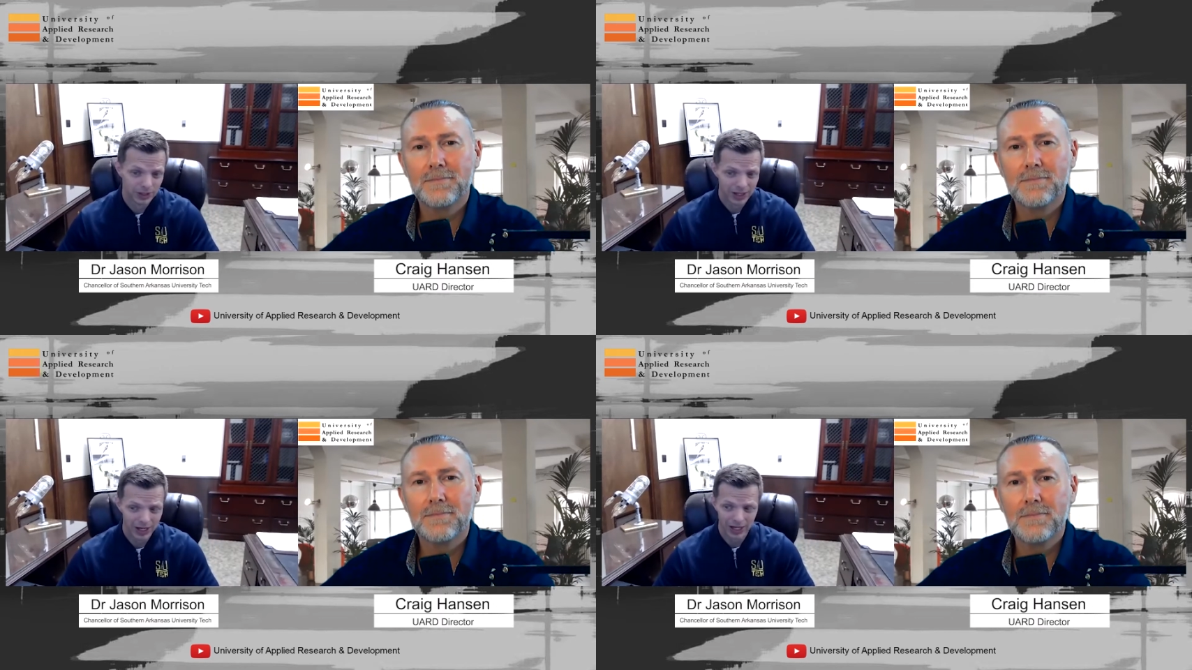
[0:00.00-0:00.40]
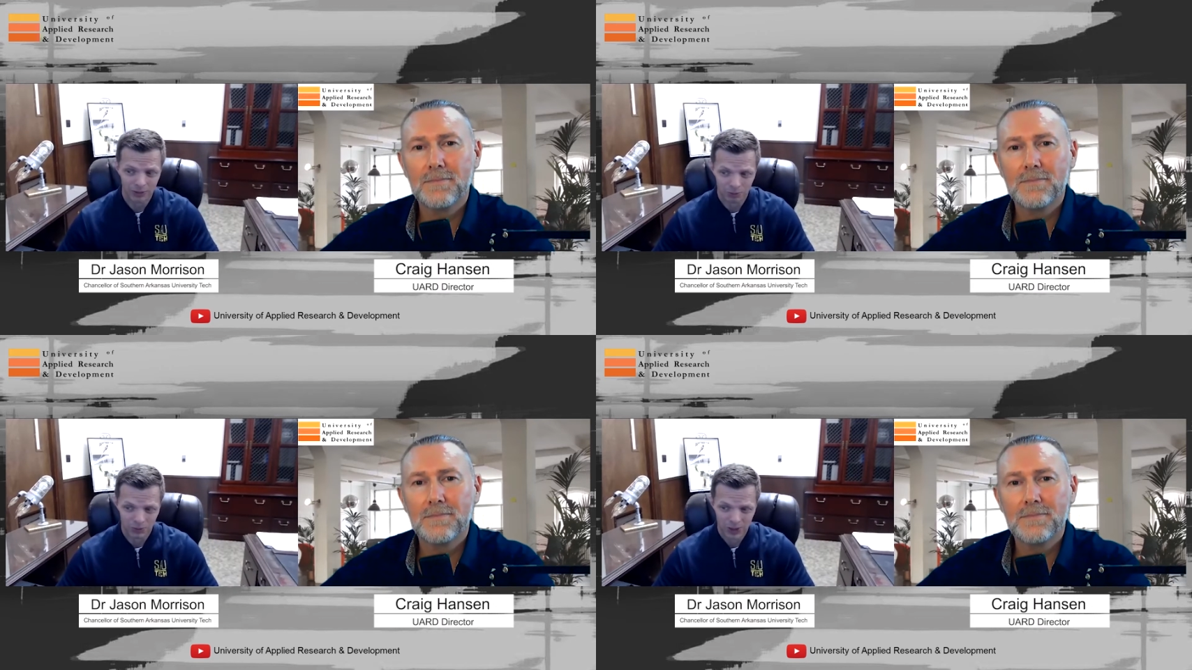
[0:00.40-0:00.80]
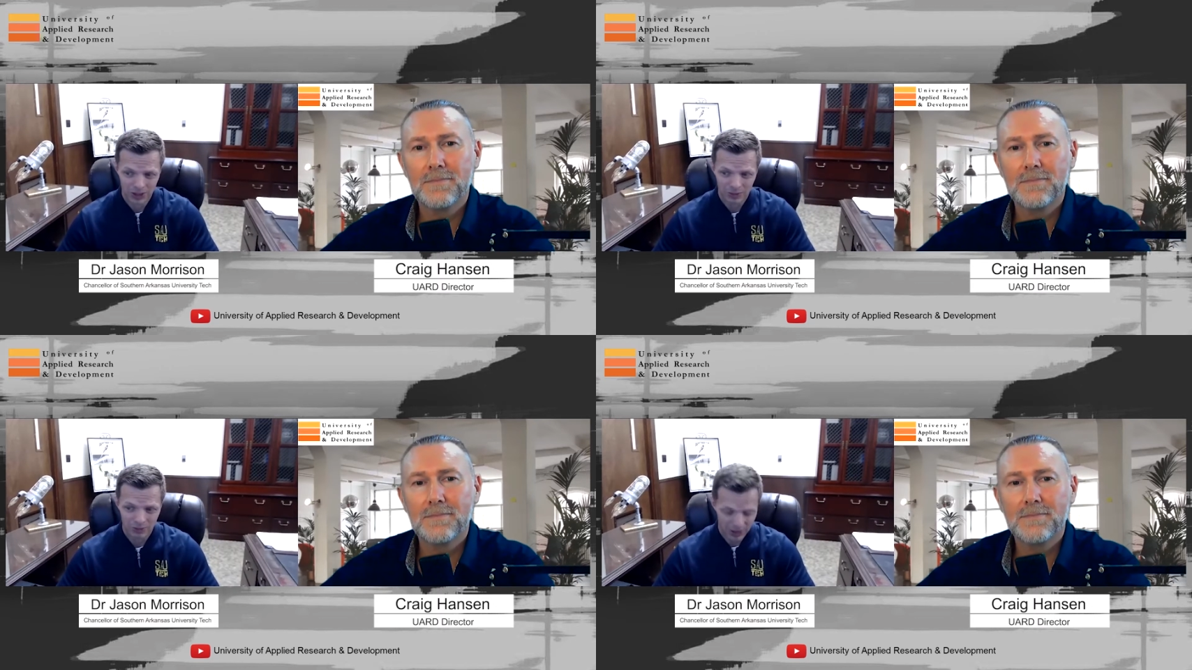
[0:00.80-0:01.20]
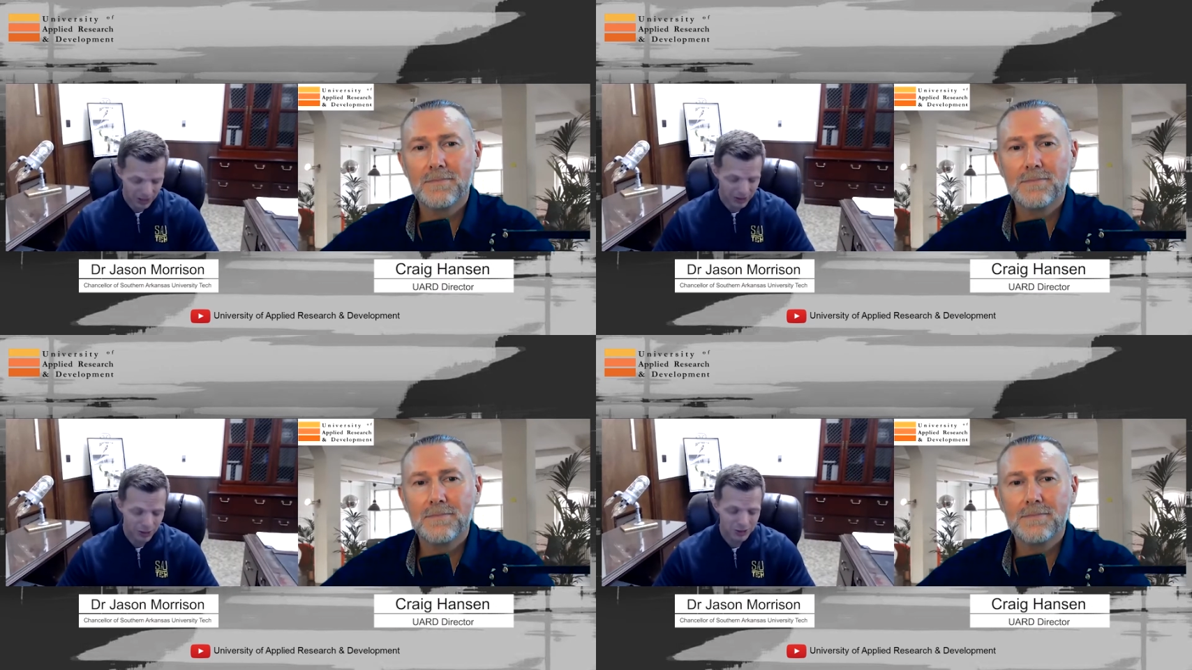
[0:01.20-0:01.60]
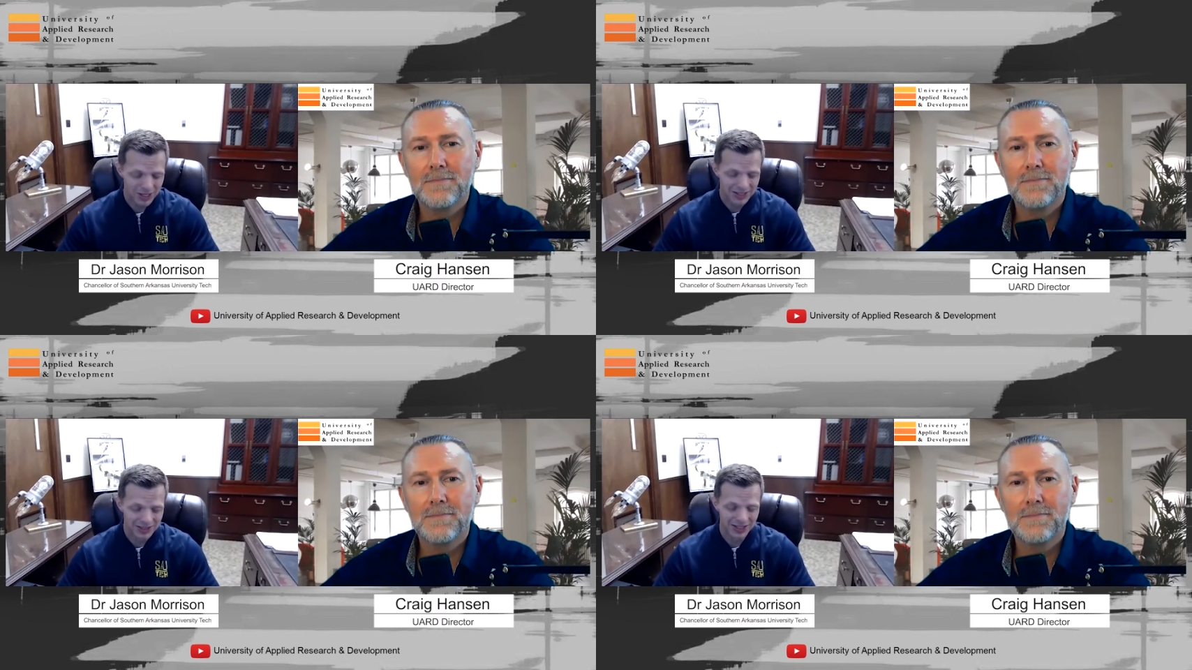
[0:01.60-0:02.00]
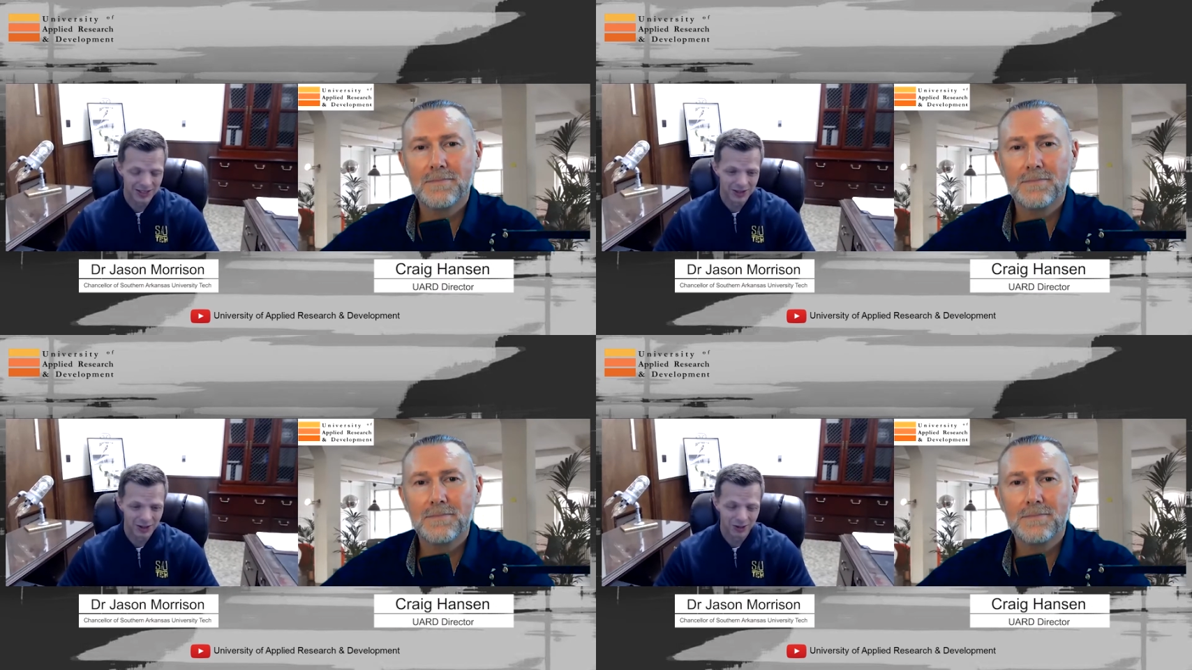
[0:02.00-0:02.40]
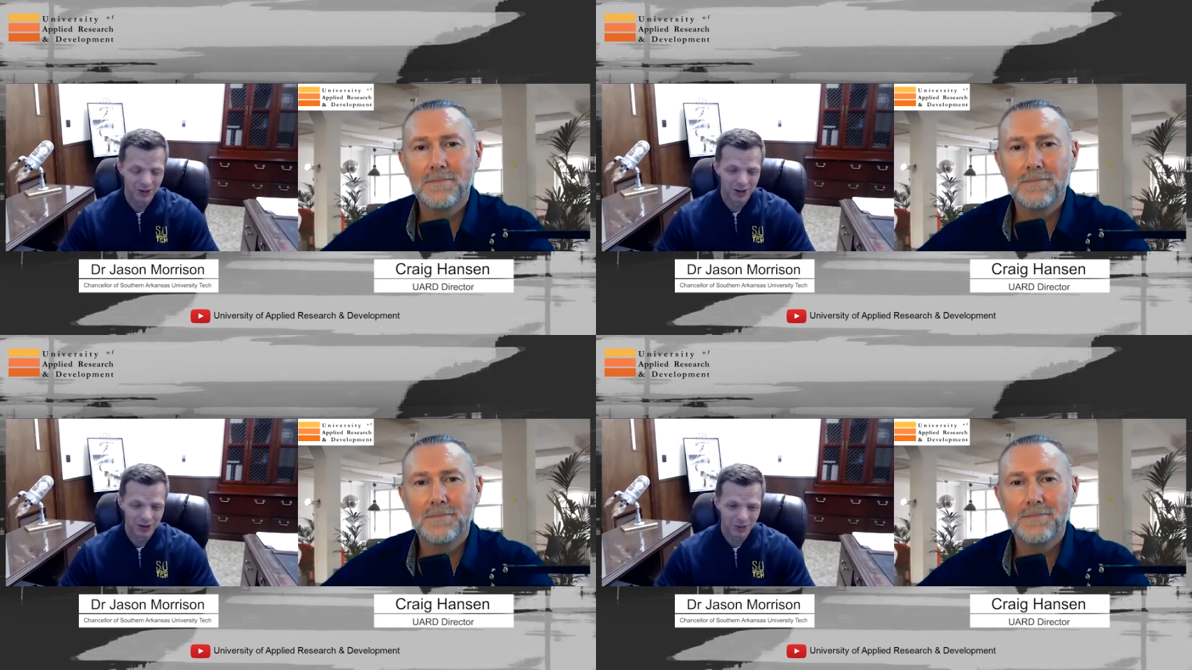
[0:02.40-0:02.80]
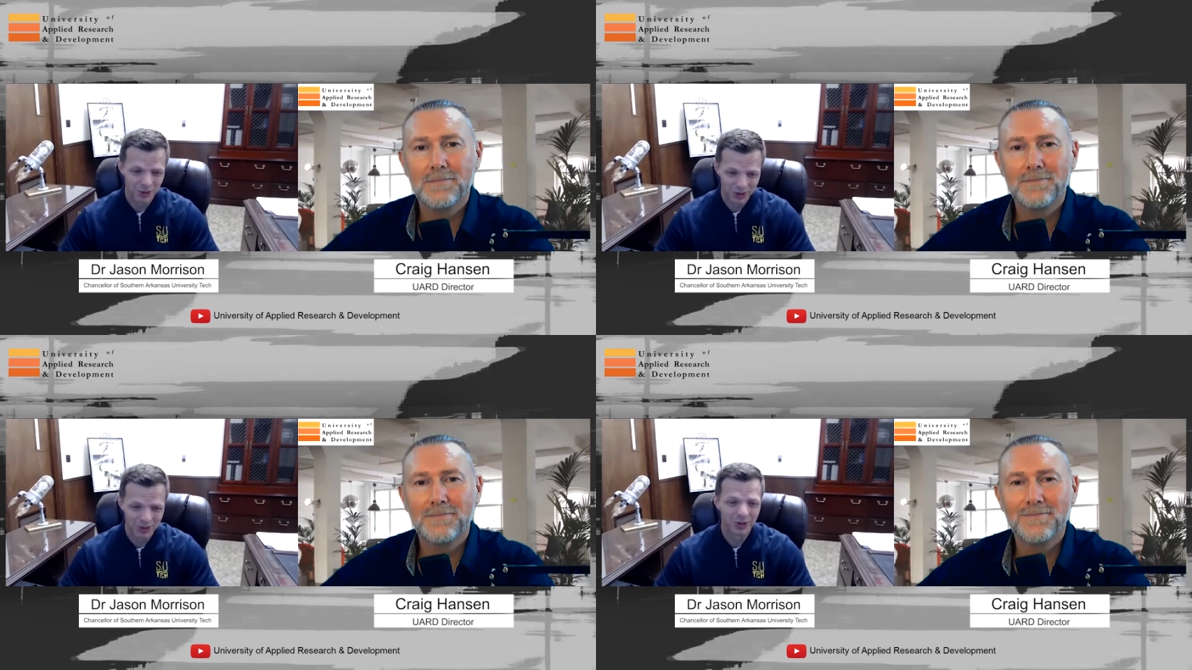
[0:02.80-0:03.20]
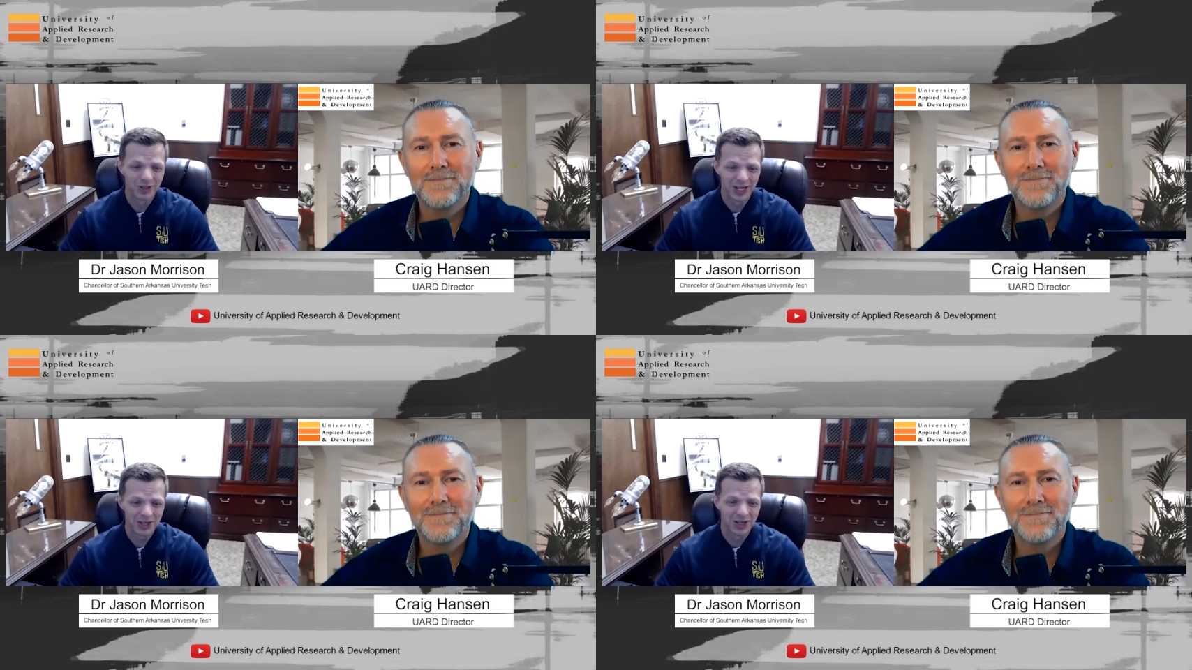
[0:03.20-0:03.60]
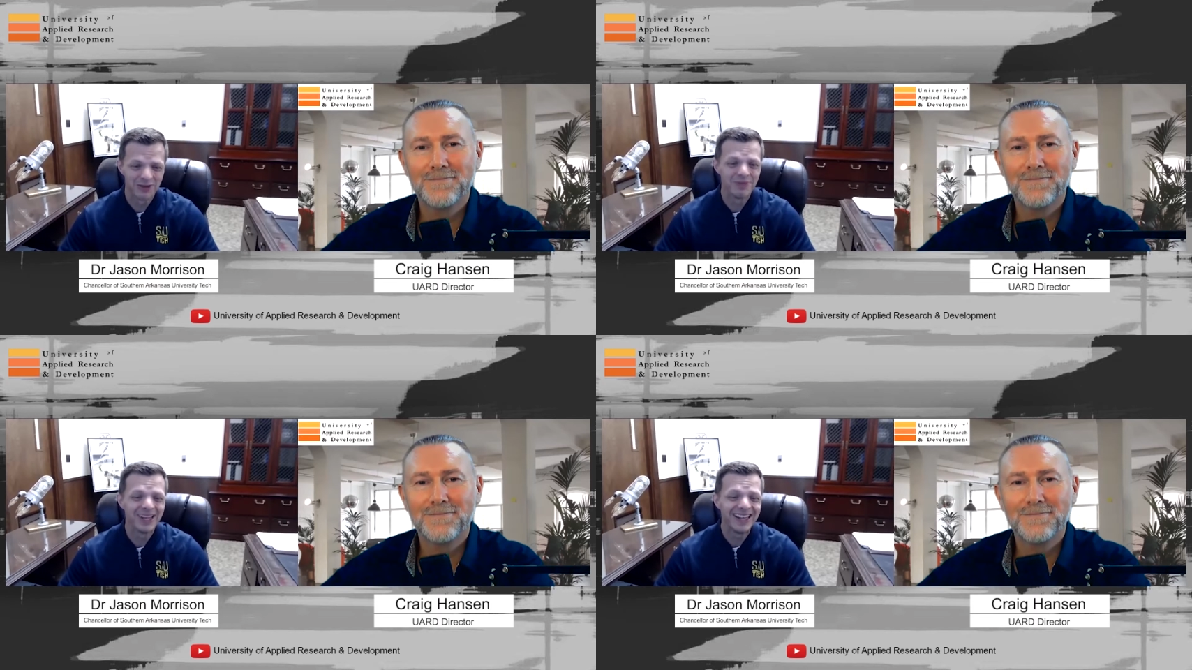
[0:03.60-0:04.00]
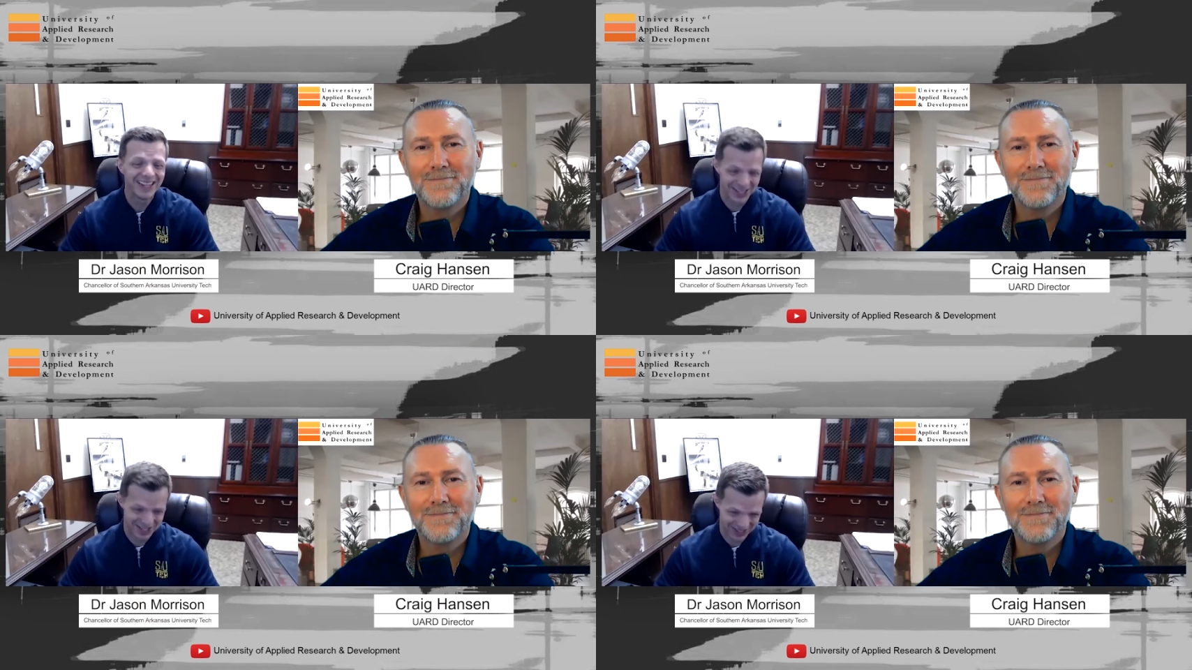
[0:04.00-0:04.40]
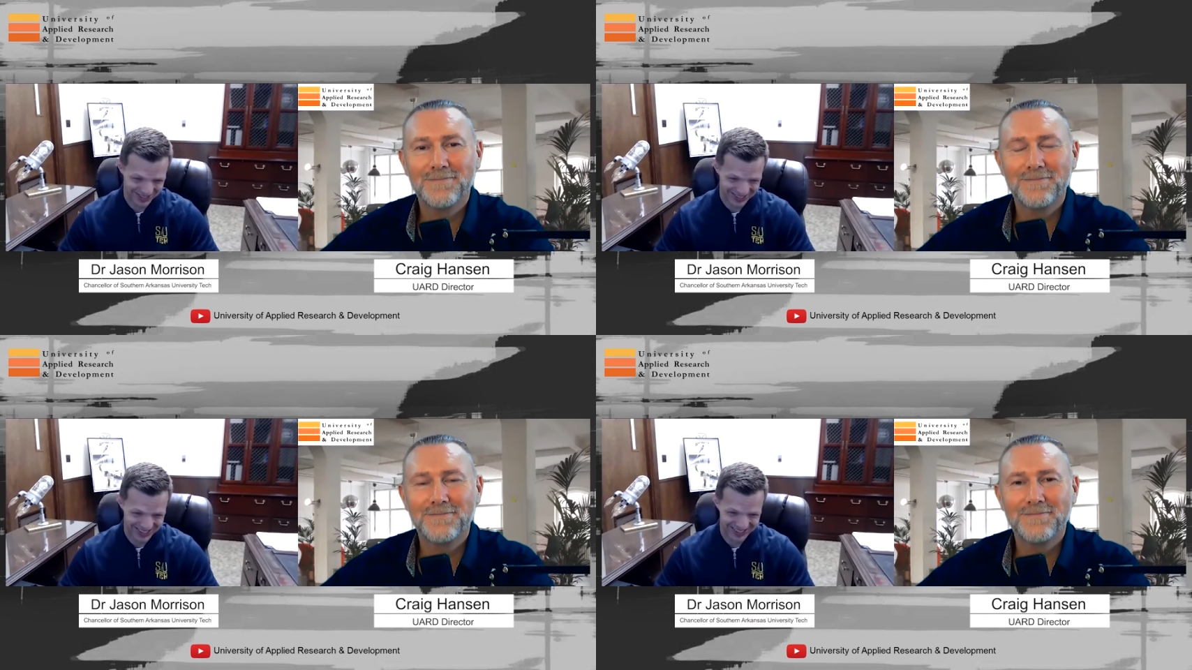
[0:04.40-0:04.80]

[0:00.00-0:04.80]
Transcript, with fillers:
Speaker 1: And those things get sold across the world in protection of many nations